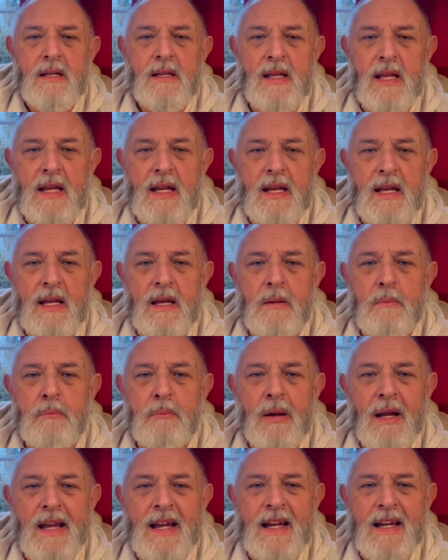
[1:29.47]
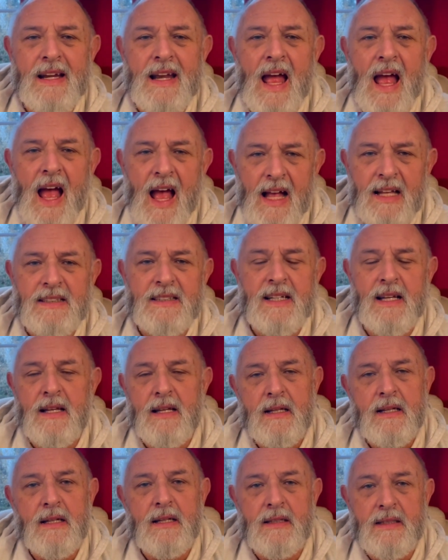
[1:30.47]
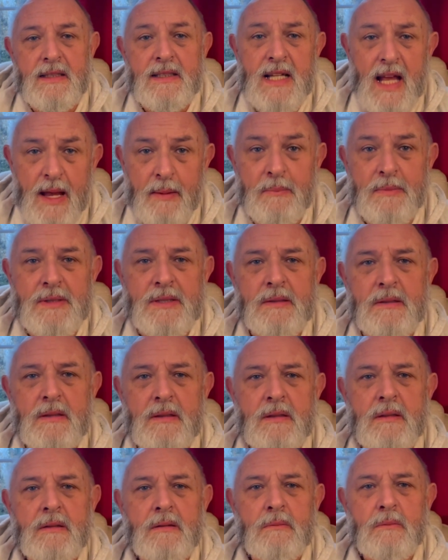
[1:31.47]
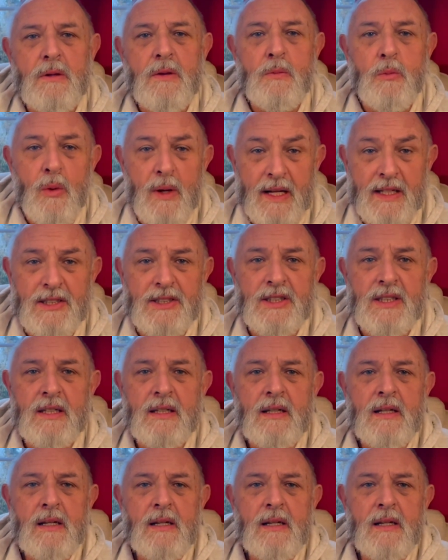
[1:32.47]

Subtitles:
the complete and utter contempt with which